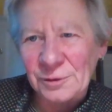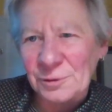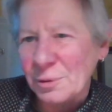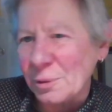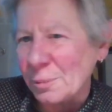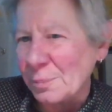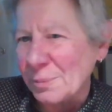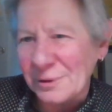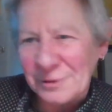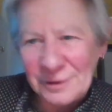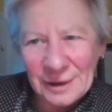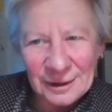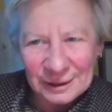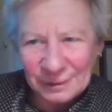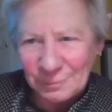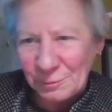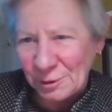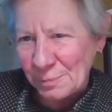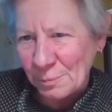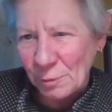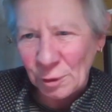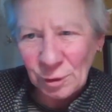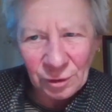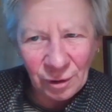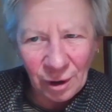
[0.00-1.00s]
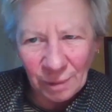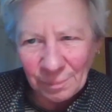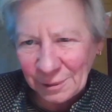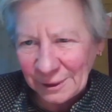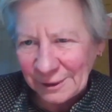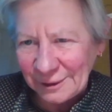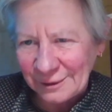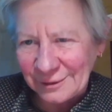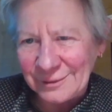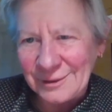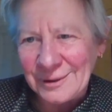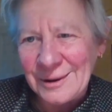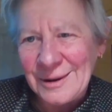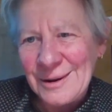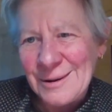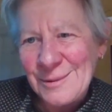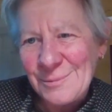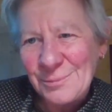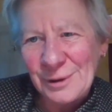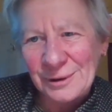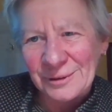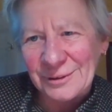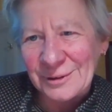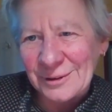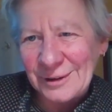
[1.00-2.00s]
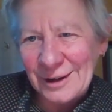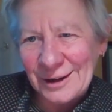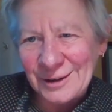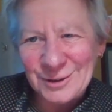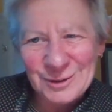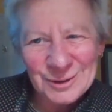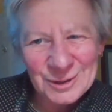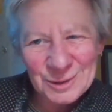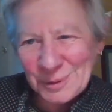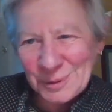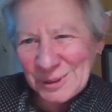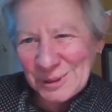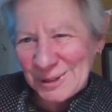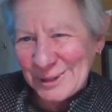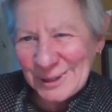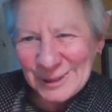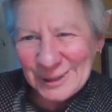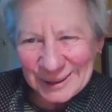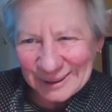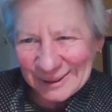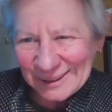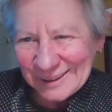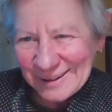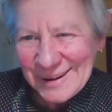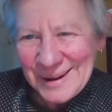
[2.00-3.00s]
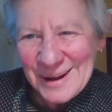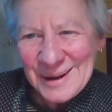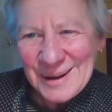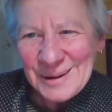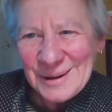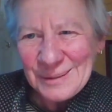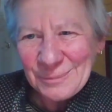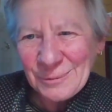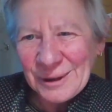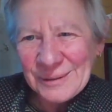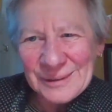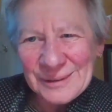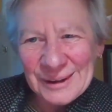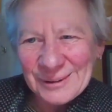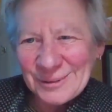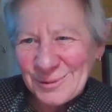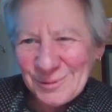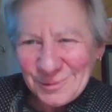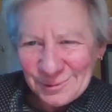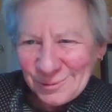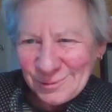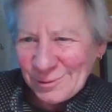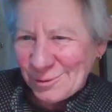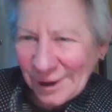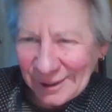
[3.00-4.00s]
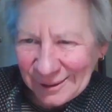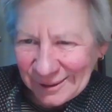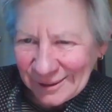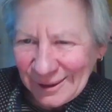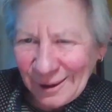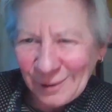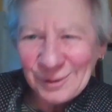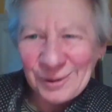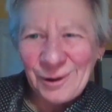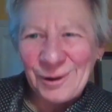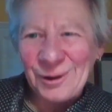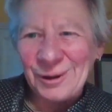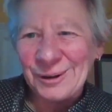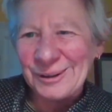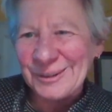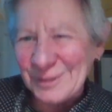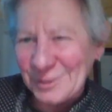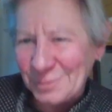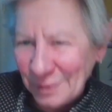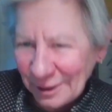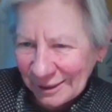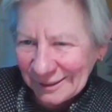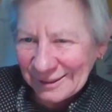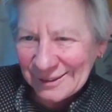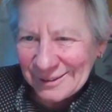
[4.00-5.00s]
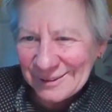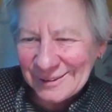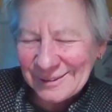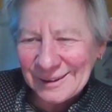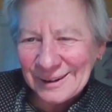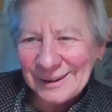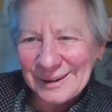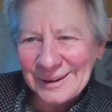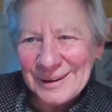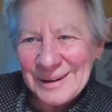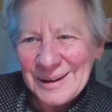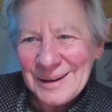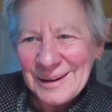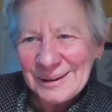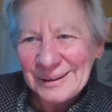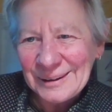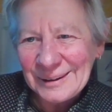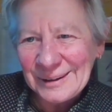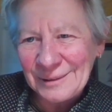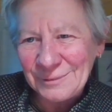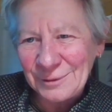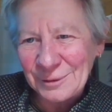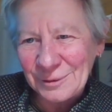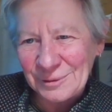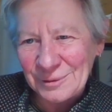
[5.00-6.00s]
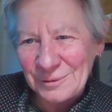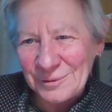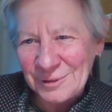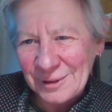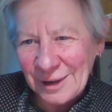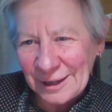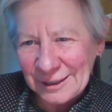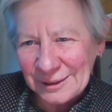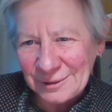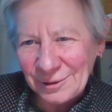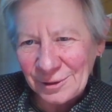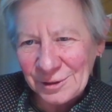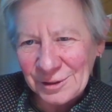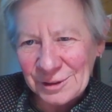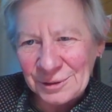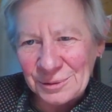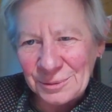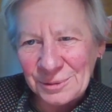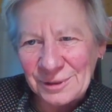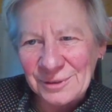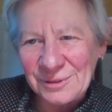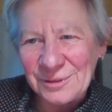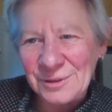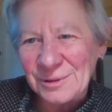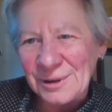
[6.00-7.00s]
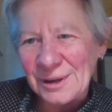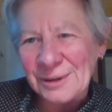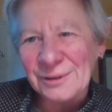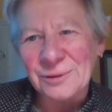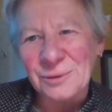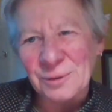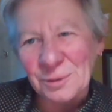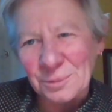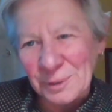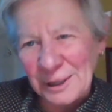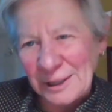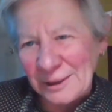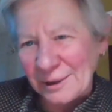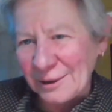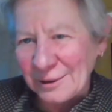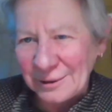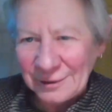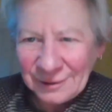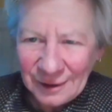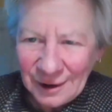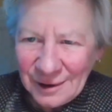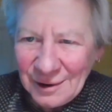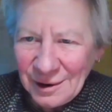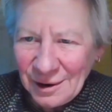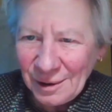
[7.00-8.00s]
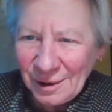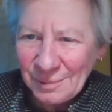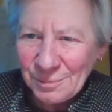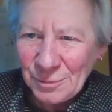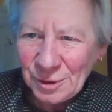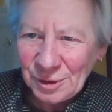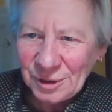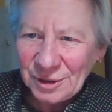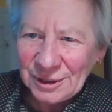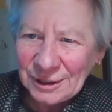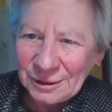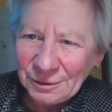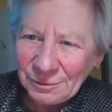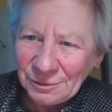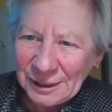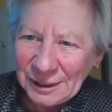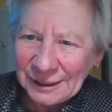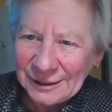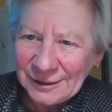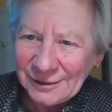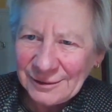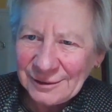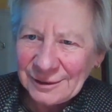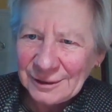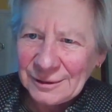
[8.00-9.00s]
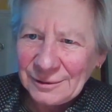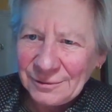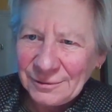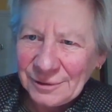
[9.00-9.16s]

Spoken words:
those who are presenting with more complex presentations, particularly when there's drug and alcohol as well as levels of psychological distress or where there's emerging really